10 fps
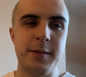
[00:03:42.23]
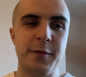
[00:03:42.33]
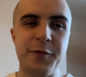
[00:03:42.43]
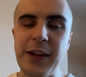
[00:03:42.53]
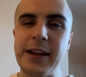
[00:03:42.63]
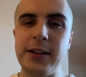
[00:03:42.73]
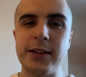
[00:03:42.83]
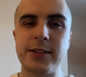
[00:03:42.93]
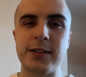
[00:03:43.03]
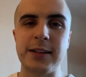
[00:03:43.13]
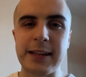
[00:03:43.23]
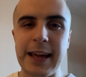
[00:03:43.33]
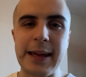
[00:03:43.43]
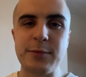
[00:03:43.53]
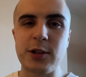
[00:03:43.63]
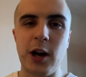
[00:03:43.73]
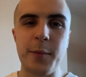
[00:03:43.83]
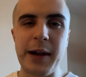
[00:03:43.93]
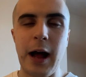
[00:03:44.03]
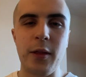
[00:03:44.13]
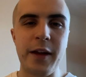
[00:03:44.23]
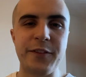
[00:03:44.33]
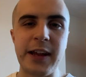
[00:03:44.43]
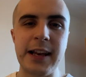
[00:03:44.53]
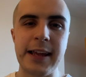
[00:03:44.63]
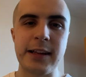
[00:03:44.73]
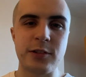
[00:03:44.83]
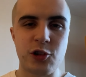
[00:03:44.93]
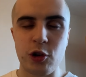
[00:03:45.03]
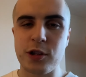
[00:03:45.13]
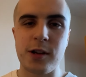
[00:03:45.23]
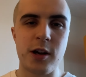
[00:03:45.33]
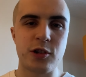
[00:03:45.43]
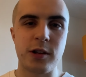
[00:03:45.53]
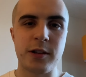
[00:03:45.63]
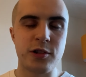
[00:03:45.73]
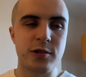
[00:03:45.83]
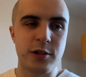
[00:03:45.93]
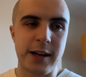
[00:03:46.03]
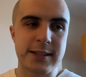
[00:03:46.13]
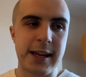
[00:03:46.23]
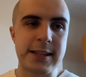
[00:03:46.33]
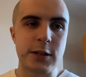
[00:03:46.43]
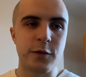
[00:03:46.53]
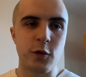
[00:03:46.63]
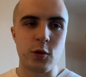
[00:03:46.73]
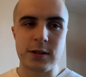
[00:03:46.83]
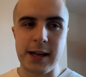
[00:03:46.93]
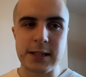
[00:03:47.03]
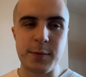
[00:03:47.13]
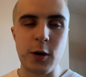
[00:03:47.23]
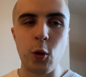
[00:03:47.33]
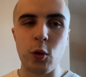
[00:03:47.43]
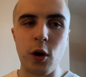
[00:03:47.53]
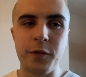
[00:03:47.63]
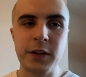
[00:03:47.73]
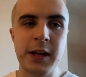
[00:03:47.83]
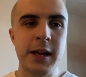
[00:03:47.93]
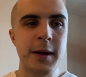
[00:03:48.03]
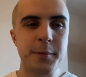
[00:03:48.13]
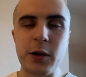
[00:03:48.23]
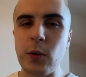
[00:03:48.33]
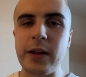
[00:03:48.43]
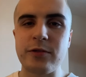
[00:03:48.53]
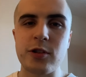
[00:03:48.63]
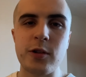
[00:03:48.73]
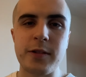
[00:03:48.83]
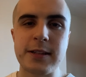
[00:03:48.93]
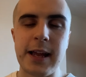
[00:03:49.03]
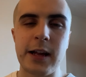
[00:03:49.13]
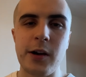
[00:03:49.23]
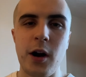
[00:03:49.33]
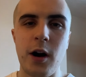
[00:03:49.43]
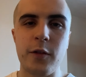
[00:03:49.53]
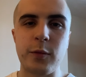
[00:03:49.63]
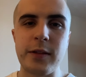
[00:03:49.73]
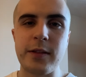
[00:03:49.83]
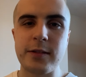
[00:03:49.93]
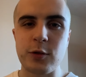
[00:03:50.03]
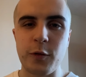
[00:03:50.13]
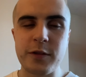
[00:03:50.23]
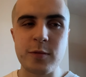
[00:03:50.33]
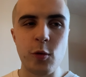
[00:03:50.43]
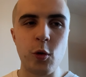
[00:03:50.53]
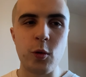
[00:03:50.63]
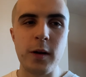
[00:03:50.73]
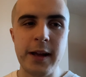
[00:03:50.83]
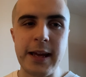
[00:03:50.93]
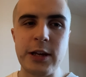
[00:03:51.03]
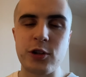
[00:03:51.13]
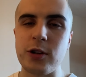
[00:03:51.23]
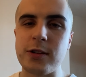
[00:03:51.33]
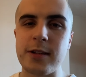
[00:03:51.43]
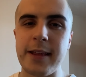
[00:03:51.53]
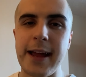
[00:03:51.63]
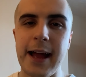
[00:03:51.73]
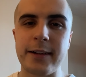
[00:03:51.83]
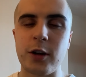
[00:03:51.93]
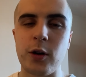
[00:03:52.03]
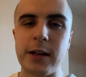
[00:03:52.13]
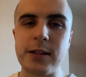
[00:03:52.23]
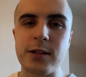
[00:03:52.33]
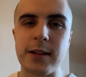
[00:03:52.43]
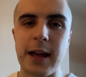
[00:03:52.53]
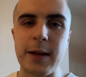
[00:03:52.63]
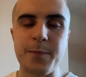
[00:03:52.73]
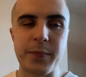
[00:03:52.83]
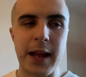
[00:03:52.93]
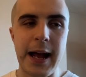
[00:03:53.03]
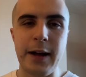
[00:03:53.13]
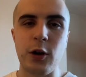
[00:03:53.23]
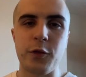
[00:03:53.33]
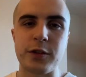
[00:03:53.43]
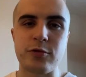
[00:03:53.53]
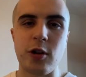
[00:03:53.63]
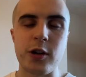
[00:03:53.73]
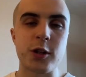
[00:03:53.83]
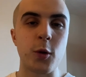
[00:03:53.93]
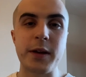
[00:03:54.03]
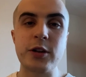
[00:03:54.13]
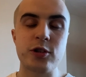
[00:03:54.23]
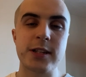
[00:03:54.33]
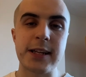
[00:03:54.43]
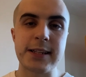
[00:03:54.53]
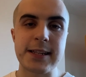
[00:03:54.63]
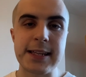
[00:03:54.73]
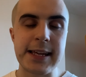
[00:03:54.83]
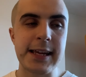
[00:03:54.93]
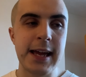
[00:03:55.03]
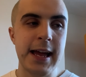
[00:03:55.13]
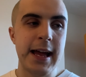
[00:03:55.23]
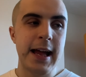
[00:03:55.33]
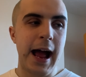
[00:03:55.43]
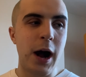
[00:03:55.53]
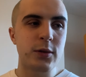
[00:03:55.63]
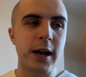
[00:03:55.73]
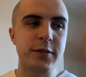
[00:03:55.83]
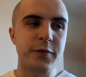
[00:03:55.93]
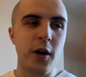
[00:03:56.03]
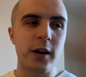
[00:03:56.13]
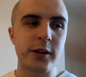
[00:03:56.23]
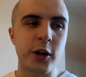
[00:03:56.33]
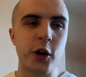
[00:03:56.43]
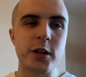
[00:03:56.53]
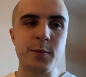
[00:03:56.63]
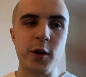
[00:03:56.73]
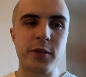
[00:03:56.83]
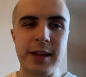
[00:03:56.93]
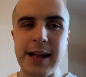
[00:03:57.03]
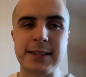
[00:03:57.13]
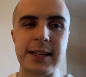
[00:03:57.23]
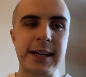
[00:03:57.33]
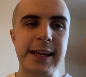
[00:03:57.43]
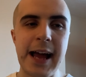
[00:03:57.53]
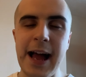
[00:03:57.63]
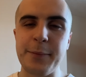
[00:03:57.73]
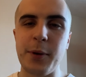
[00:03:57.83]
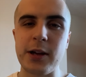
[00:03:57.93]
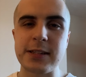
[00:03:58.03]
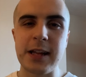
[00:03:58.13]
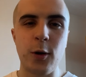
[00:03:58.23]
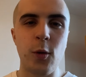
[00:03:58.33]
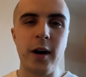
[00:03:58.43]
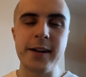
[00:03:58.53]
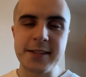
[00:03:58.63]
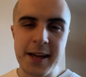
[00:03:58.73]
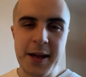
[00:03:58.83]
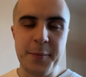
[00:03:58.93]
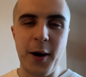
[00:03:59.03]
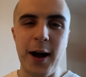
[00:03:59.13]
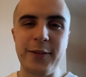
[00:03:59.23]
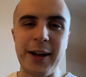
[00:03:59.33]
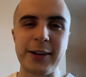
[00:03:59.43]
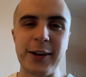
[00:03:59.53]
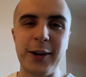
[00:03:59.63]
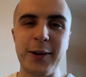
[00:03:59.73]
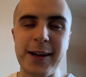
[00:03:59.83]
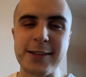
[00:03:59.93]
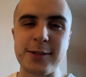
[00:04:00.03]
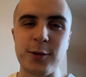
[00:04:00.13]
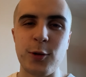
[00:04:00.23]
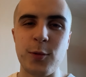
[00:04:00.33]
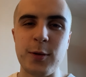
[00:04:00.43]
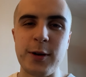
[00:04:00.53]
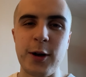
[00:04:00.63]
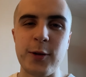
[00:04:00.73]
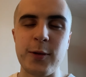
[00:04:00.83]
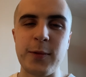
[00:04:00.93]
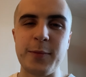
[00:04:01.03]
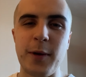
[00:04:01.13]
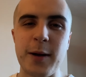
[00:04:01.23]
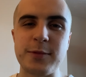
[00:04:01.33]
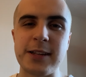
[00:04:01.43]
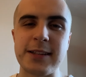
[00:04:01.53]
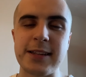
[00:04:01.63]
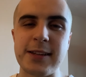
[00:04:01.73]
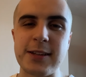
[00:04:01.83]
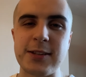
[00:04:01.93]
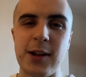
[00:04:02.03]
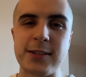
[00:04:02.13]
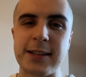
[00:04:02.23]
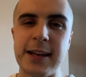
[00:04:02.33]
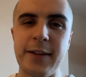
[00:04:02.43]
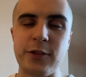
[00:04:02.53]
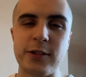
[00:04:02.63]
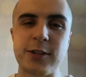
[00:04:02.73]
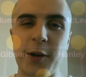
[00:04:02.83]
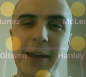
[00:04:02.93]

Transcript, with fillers: fitness and game time and how they're feeling. Josh Sargent and Jack Stacey, of course, had to be hauled off midway through the second half with sort of small issues that they had going into the game at Loftus Road. So it'll be interesting to see how David Wagner goes both tactically and personnel wise. But I've had a go, as you all will know, with my predicted starting 11. So